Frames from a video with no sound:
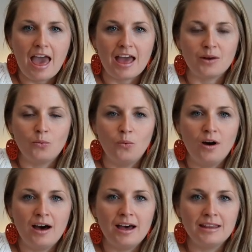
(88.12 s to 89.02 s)
And
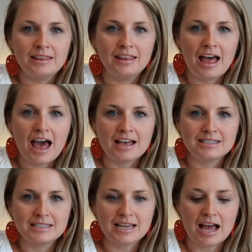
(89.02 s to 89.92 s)
one
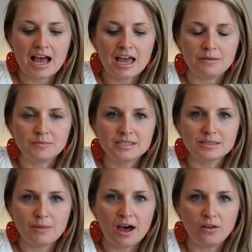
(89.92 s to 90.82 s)
last time,
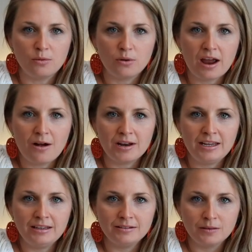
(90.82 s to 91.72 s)
smell the
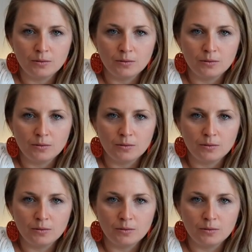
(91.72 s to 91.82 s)
brownie.